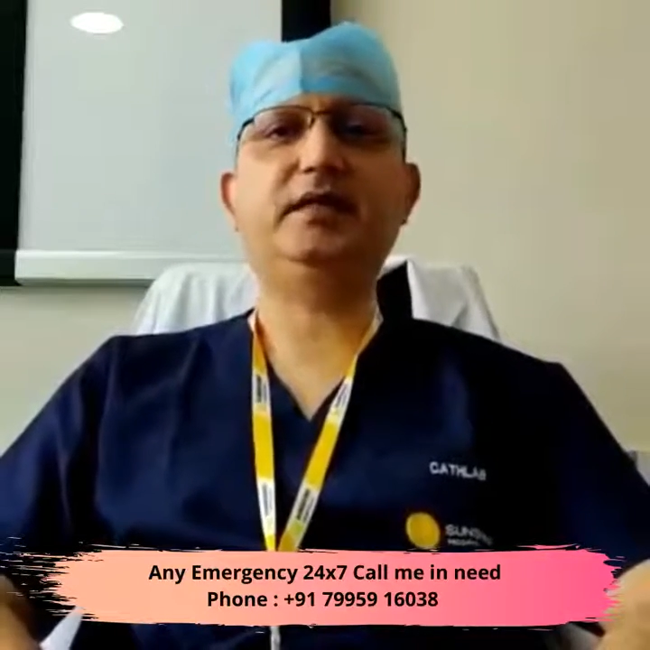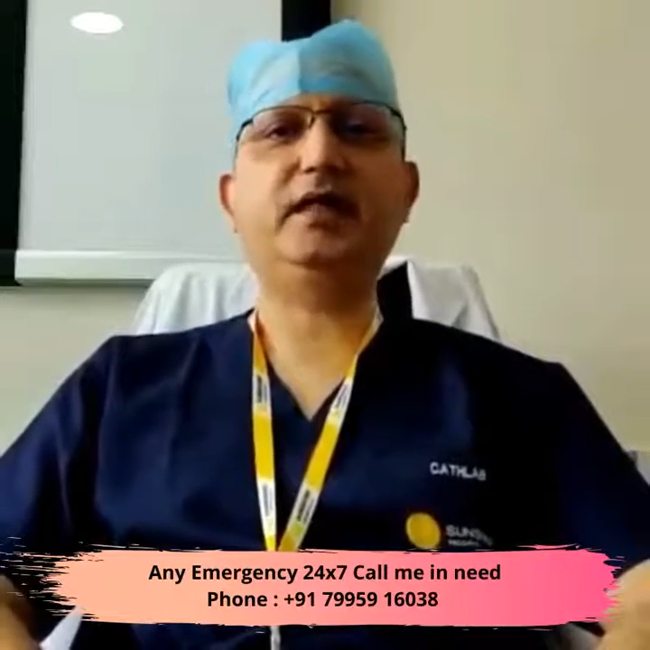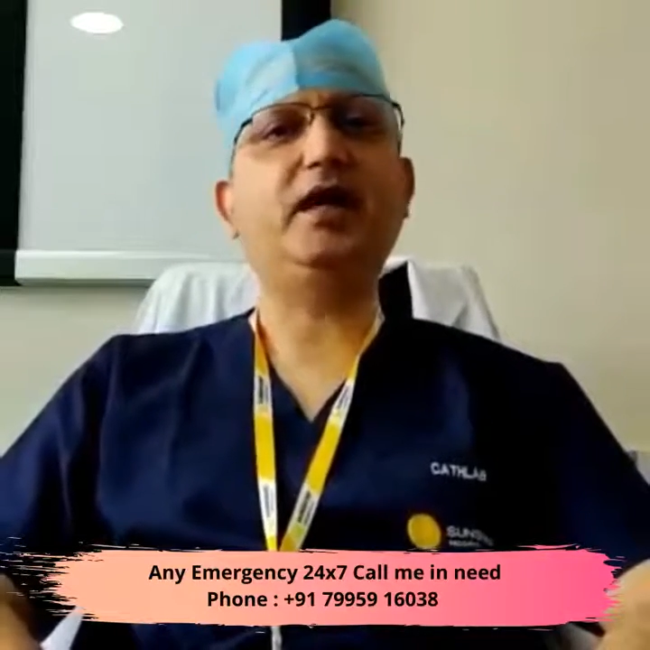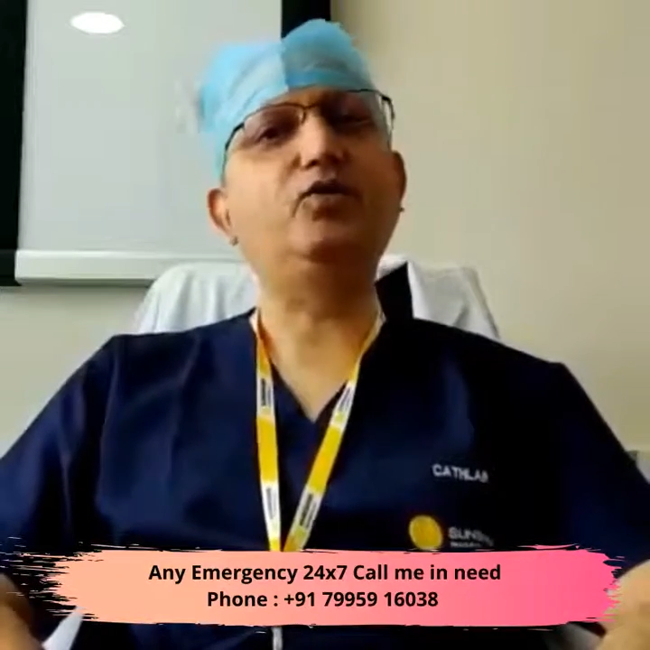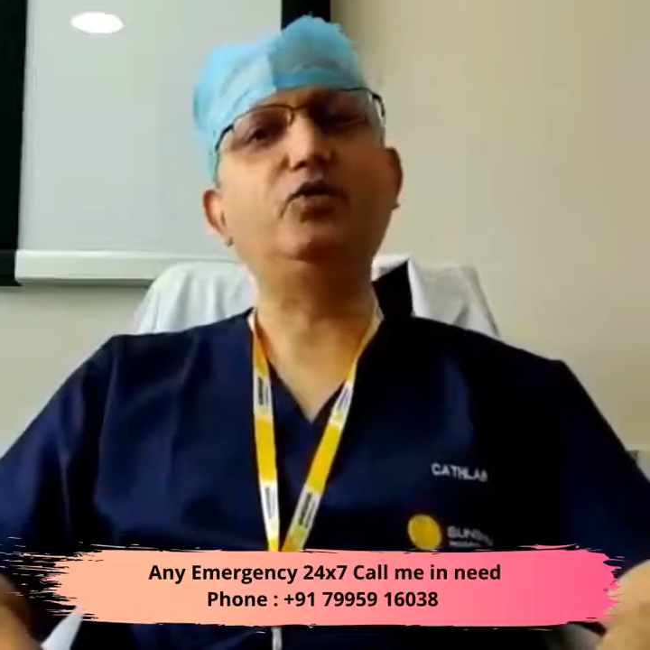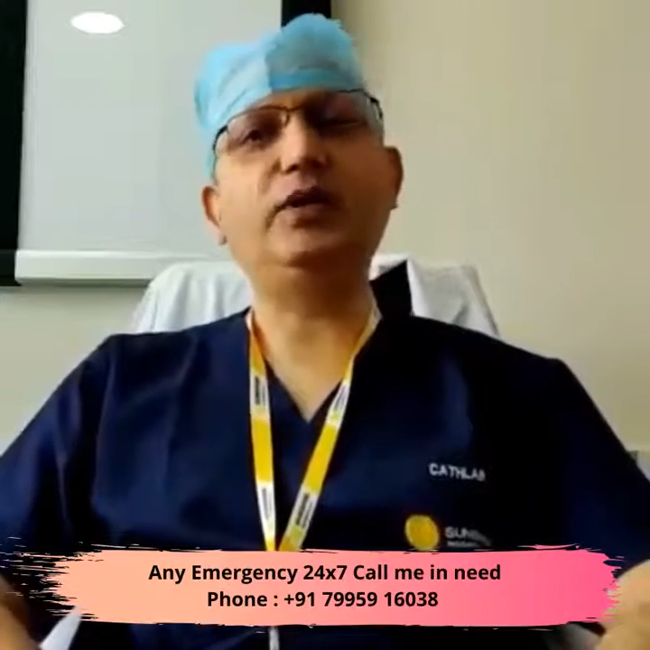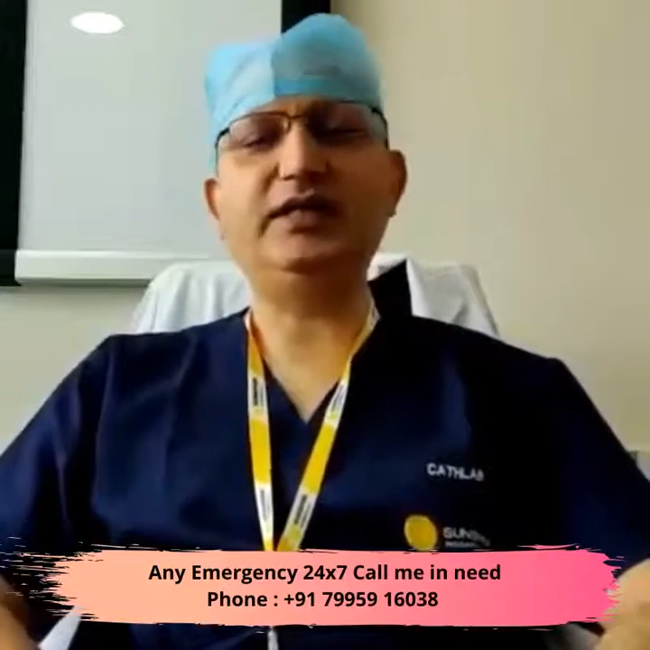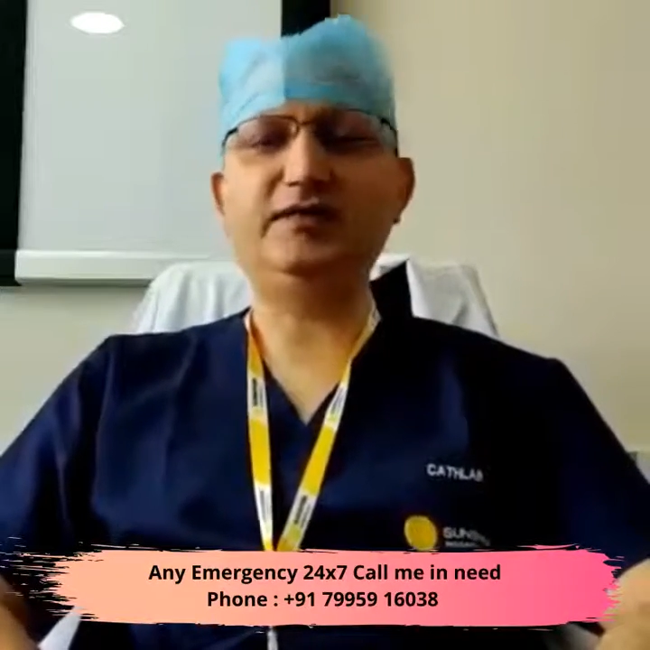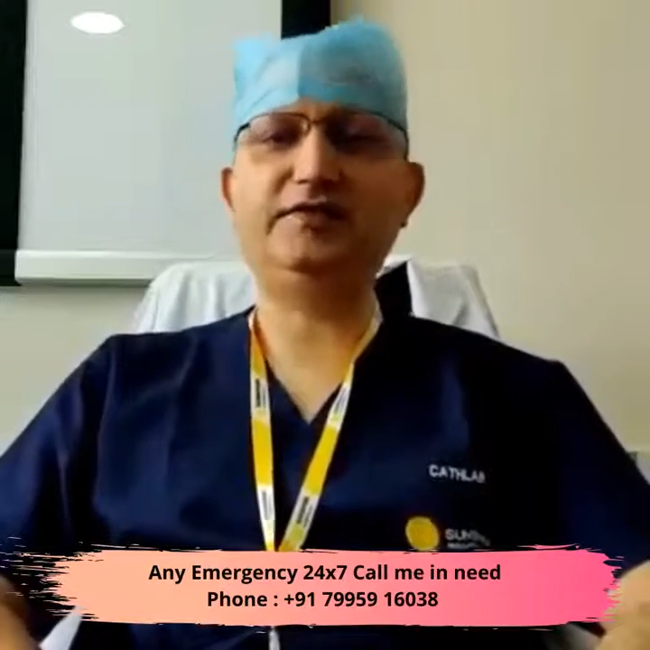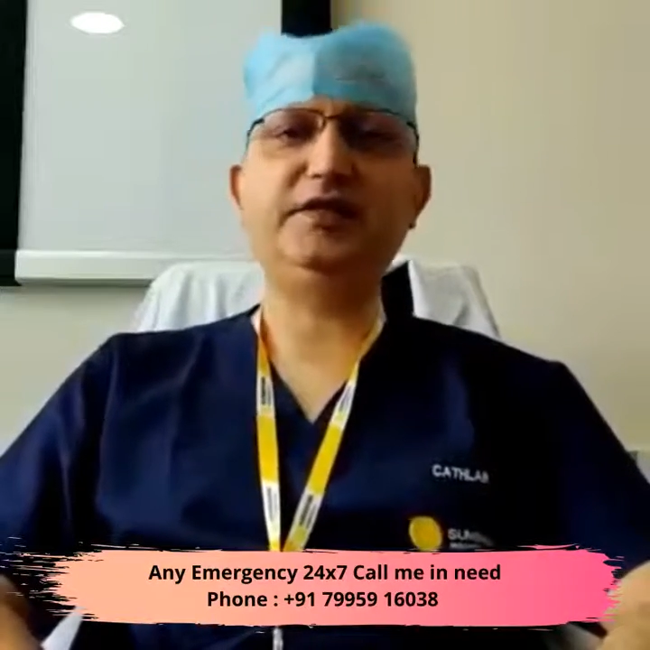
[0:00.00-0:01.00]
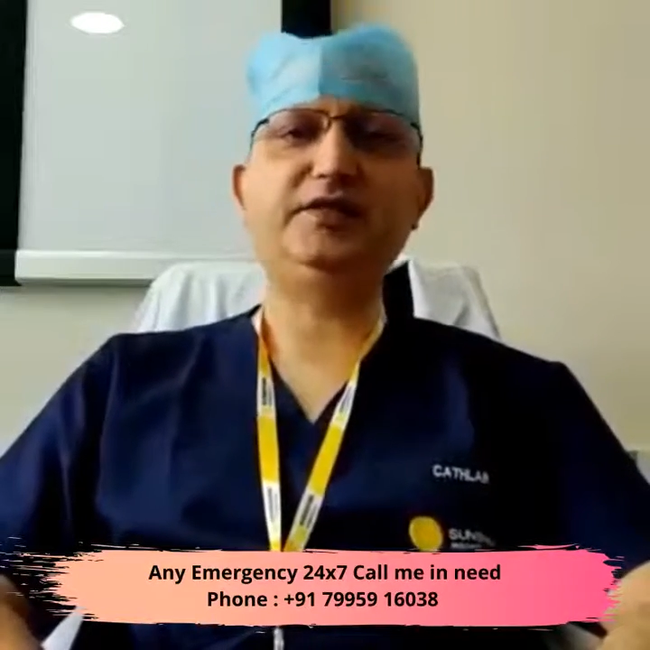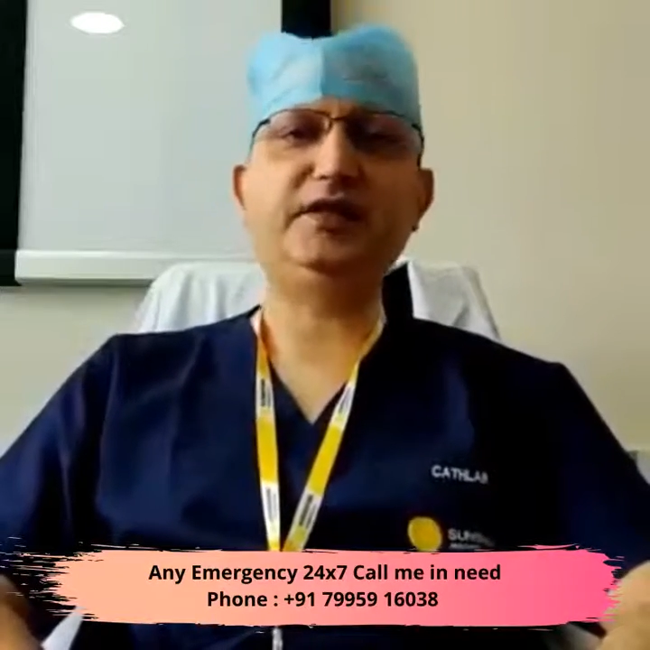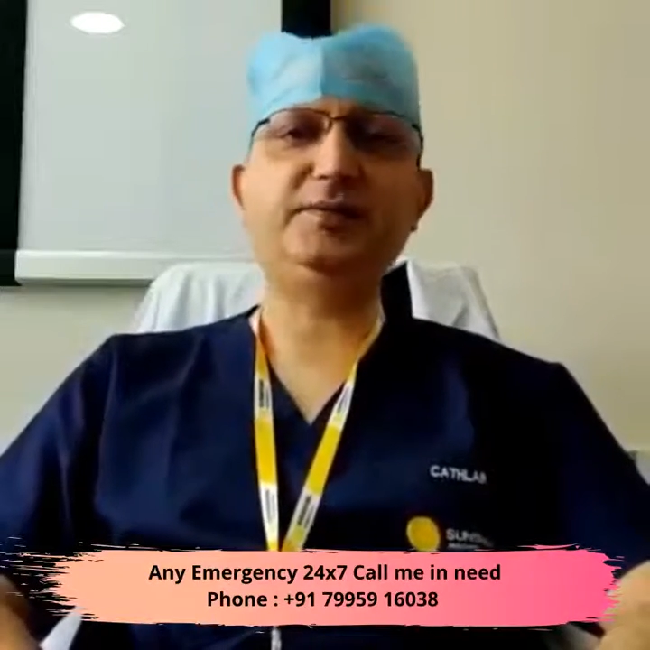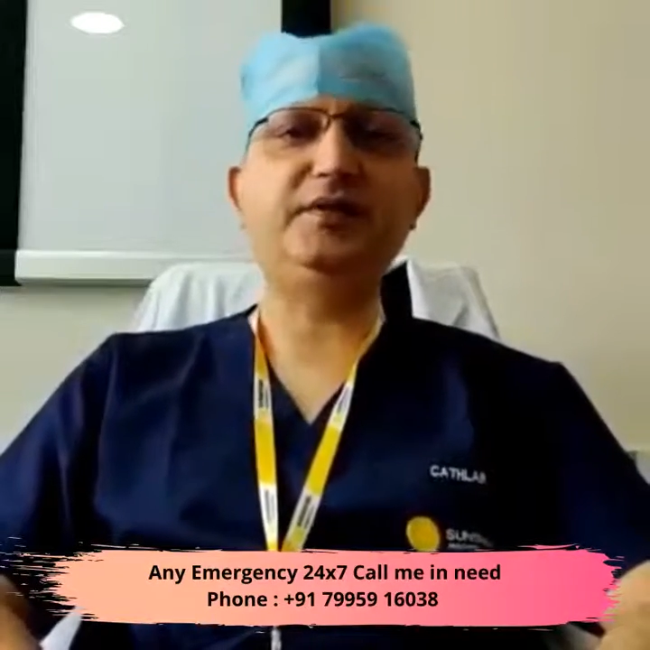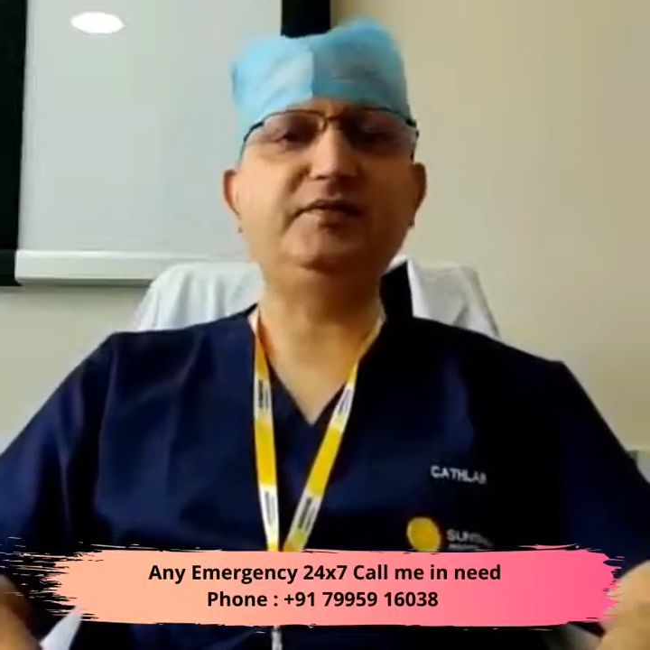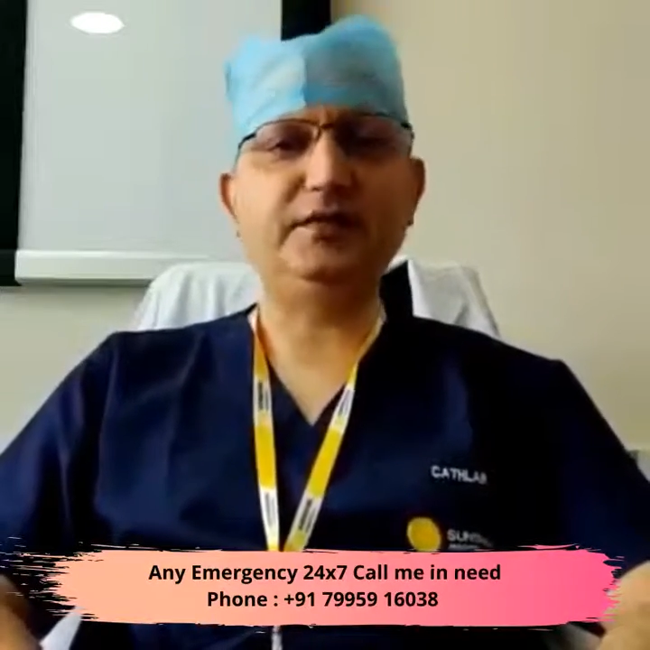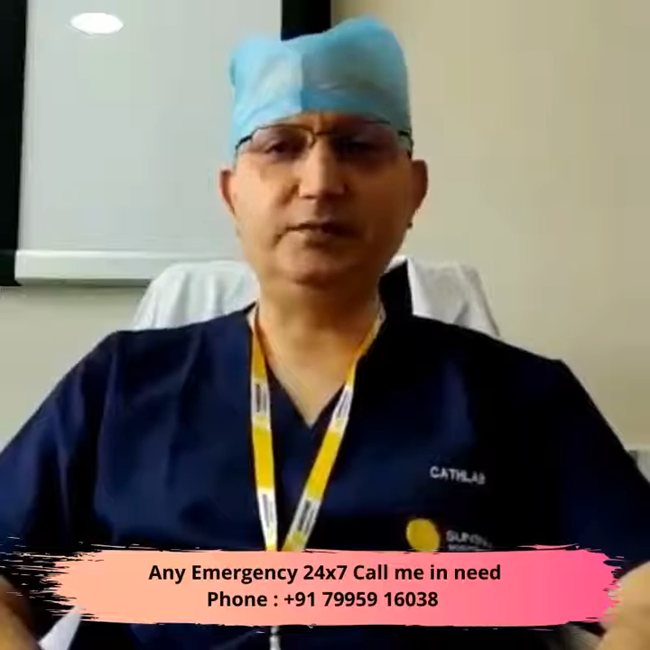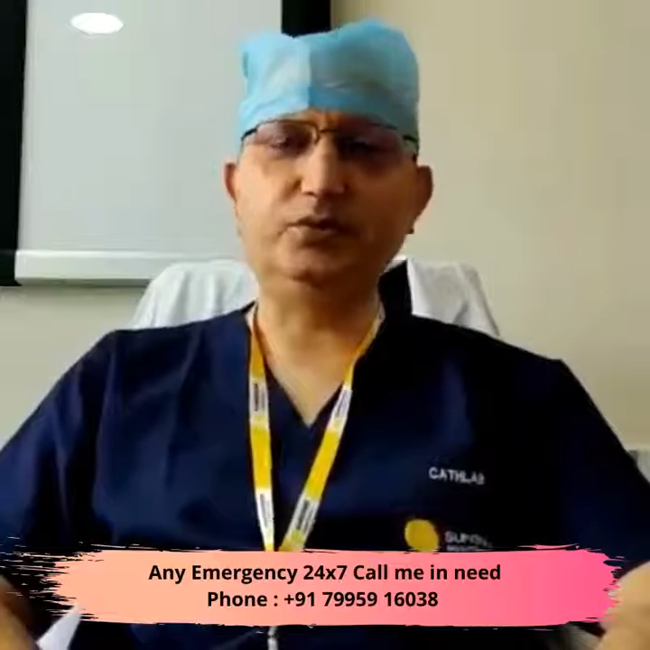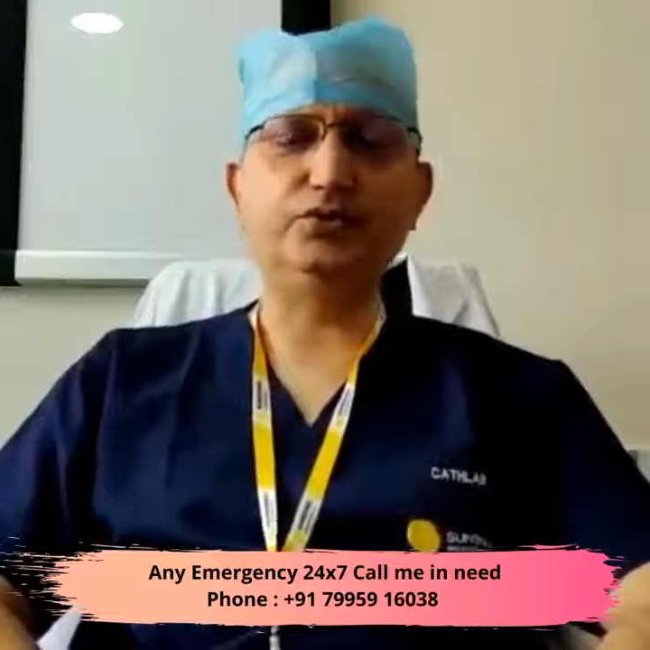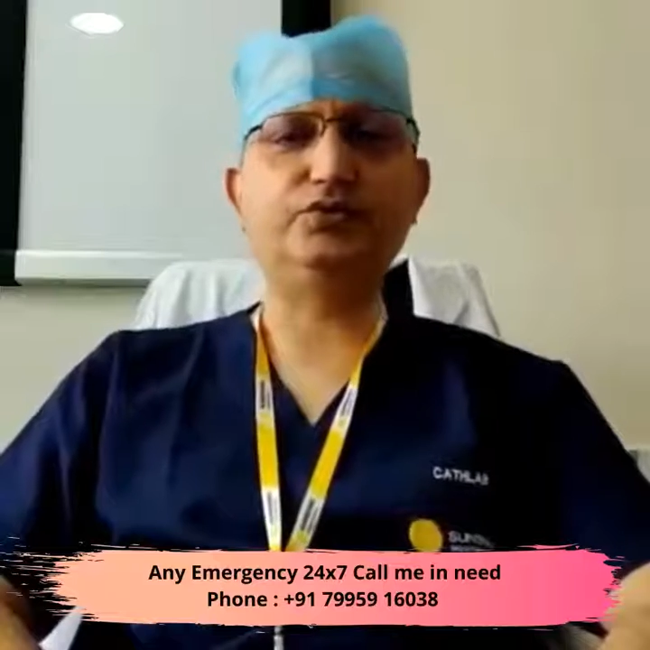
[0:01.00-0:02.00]
and how do I differentiate between
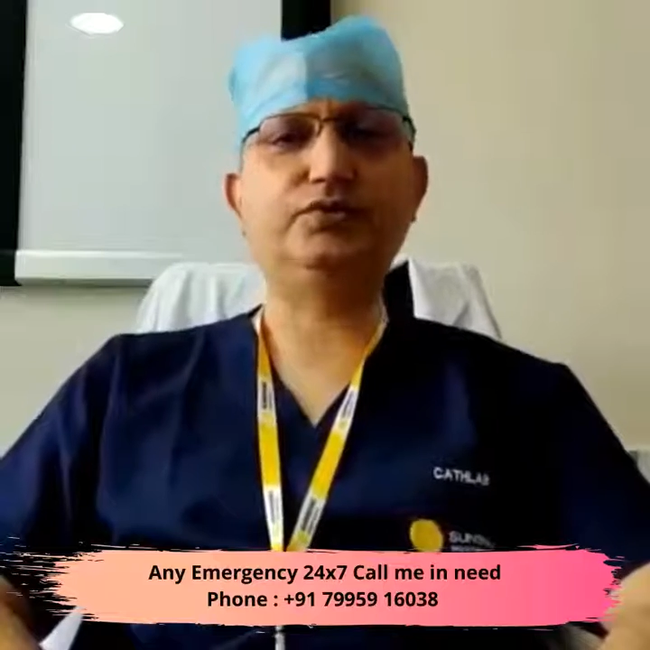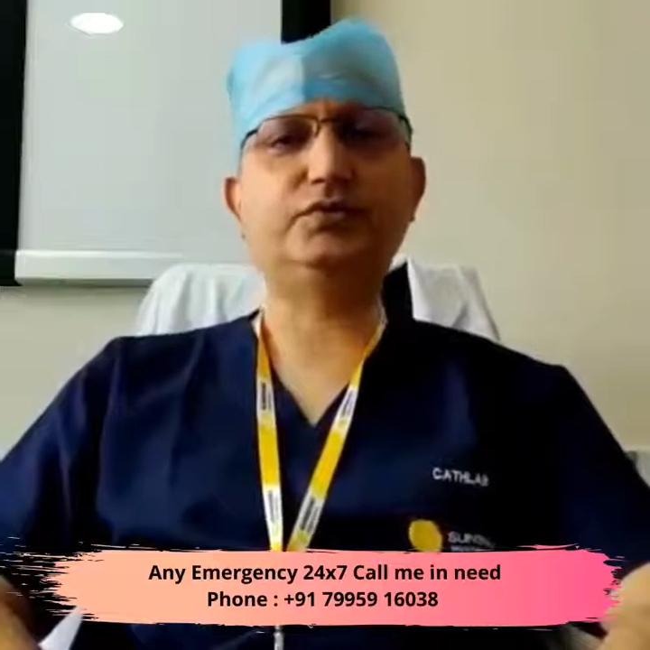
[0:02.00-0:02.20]
both?